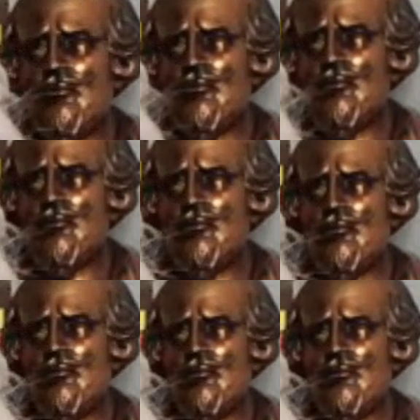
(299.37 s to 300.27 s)

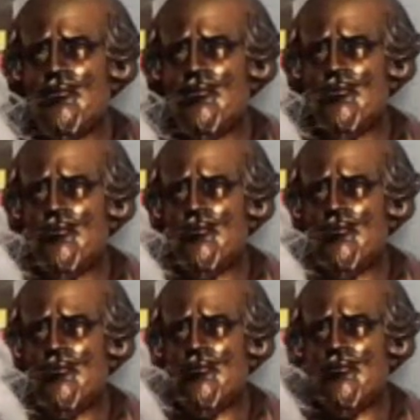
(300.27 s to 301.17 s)

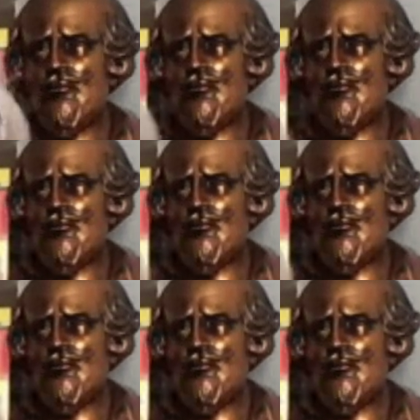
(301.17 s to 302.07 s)

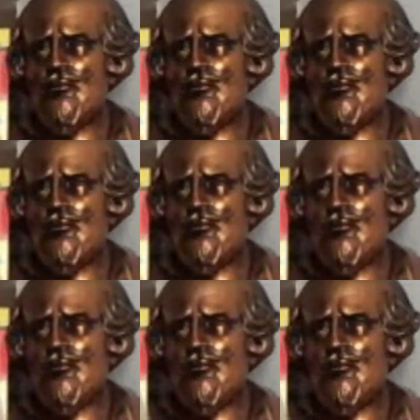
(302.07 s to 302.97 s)
This person isn't speaking.